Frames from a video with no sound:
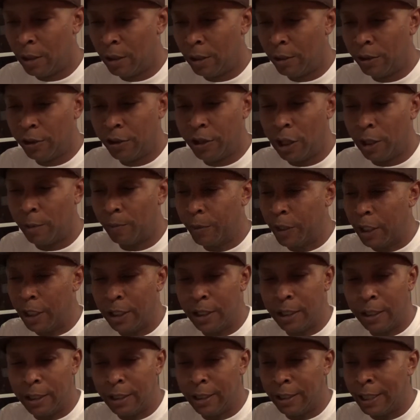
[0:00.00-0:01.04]

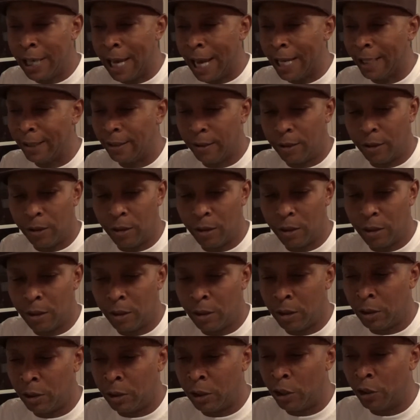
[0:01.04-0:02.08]
something that's
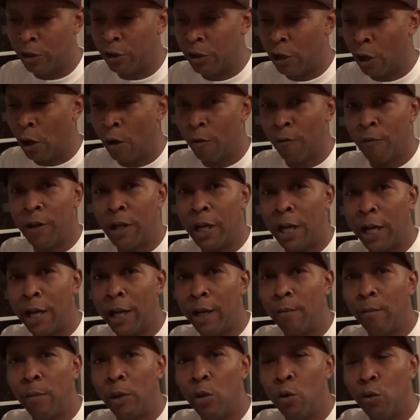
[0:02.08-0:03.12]
deserving of
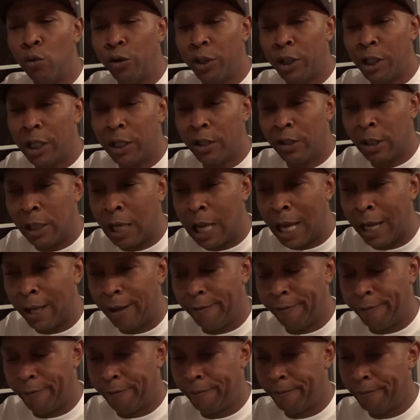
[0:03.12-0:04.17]
him losing his
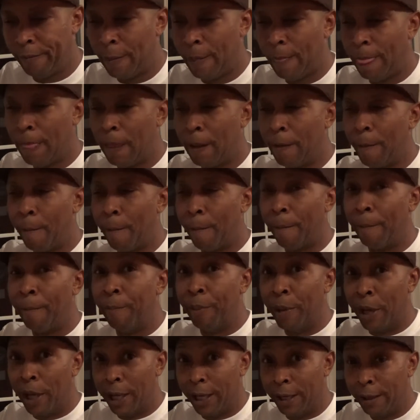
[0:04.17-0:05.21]
life.
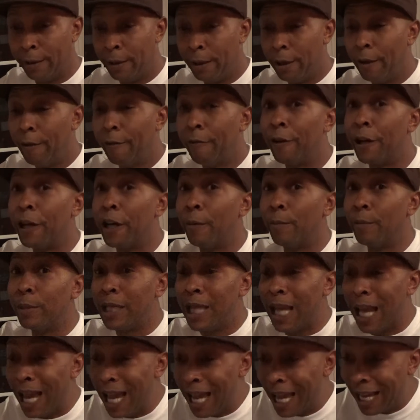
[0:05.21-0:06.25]
But for them
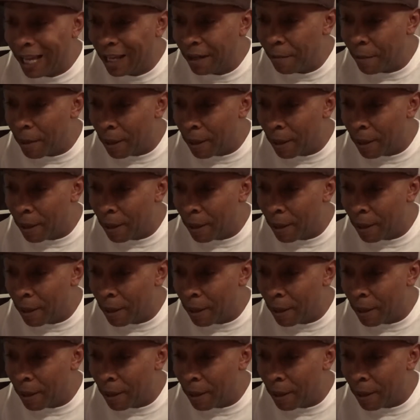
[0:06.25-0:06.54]
gang